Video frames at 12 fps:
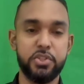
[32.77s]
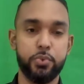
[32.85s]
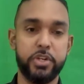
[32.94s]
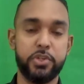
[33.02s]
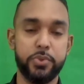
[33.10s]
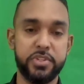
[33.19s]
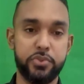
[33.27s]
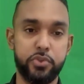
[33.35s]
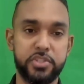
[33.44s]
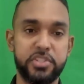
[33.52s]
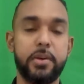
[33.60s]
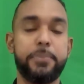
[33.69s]
which was
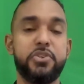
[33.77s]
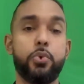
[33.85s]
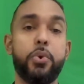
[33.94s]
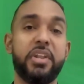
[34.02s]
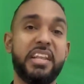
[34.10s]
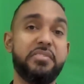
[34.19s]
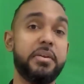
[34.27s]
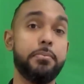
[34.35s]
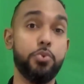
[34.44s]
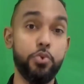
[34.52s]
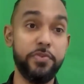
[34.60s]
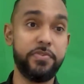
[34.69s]
subsequently
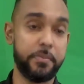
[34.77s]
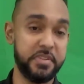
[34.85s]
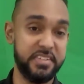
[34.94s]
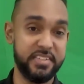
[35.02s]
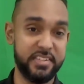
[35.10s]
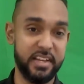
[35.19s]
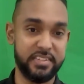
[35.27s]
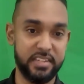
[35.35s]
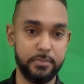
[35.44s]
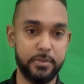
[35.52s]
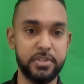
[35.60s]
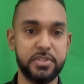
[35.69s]
removed from the CSEC
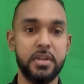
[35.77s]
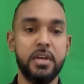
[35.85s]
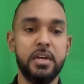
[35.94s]
syllabus,